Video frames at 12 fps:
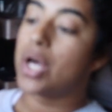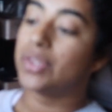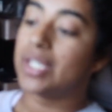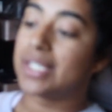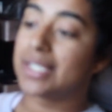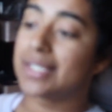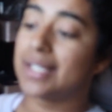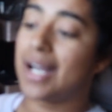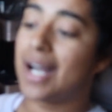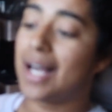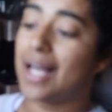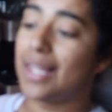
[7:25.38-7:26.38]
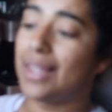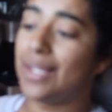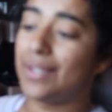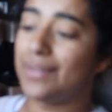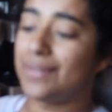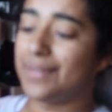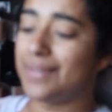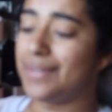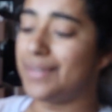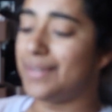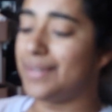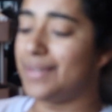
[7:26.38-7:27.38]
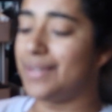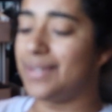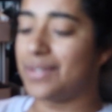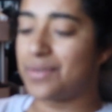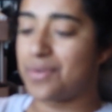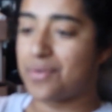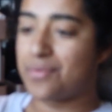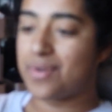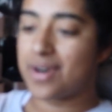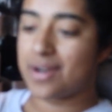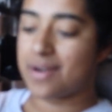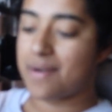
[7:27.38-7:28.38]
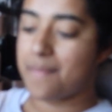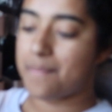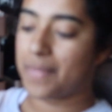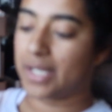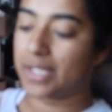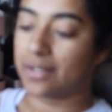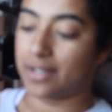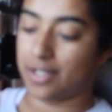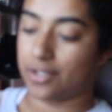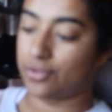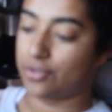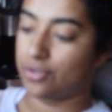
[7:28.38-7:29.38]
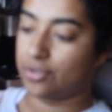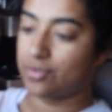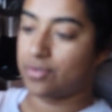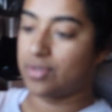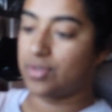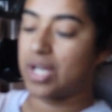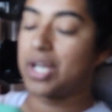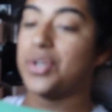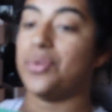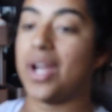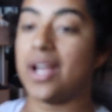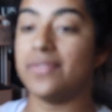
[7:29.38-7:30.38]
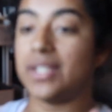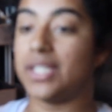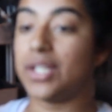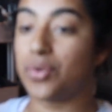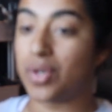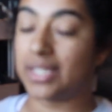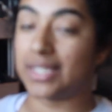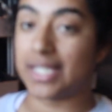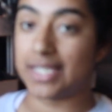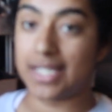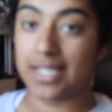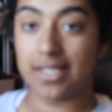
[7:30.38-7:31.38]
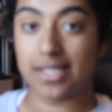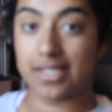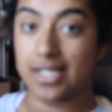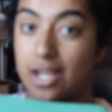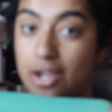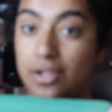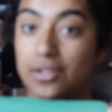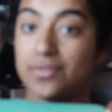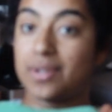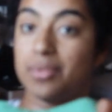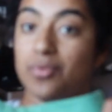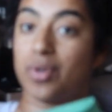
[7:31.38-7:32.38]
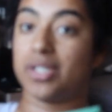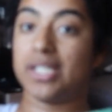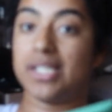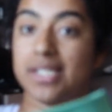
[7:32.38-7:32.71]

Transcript: This color, oh my gosh. I don't have any green leggings, so I've been wanting